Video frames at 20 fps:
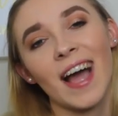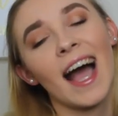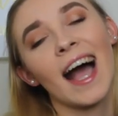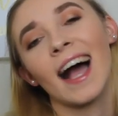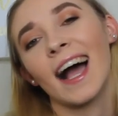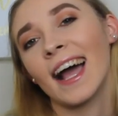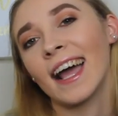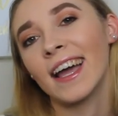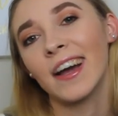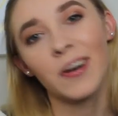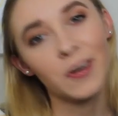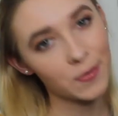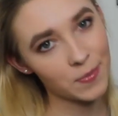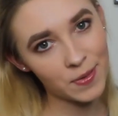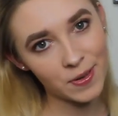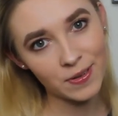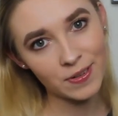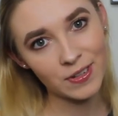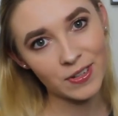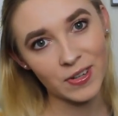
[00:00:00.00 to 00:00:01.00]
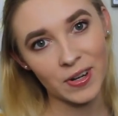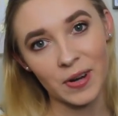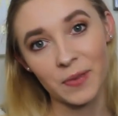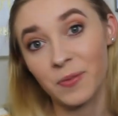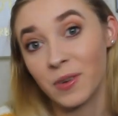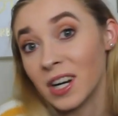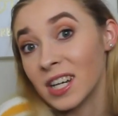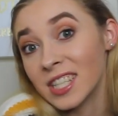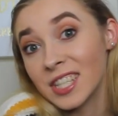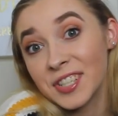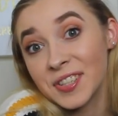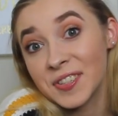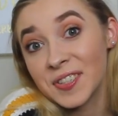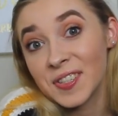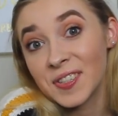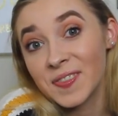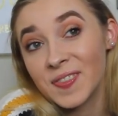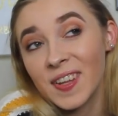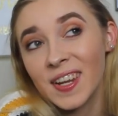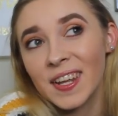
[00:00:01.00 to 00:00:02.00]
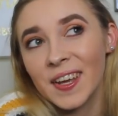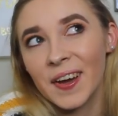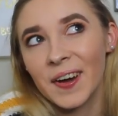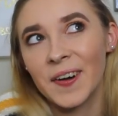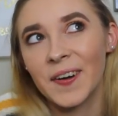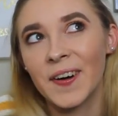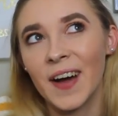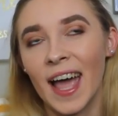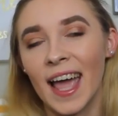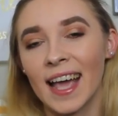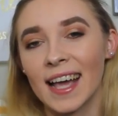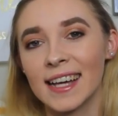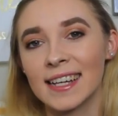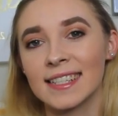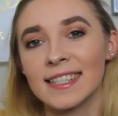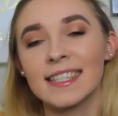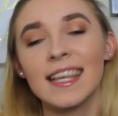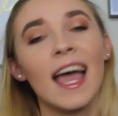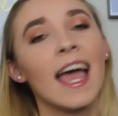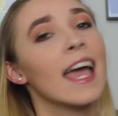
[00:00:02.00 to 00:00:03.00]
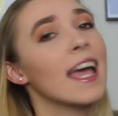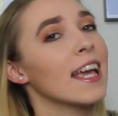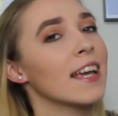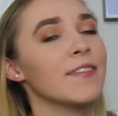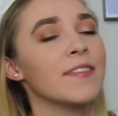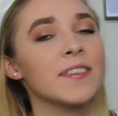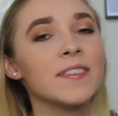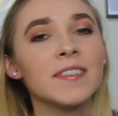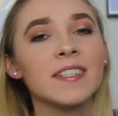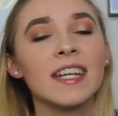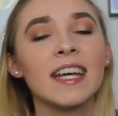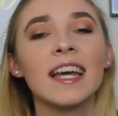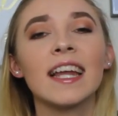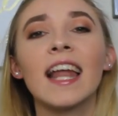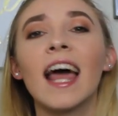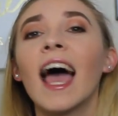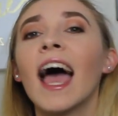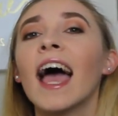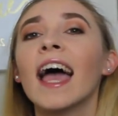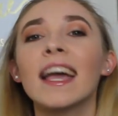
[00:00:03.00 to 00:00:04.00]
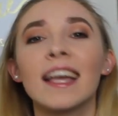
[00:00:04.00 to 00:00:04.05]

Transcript: I hope you enjoyed watching this video and if you did,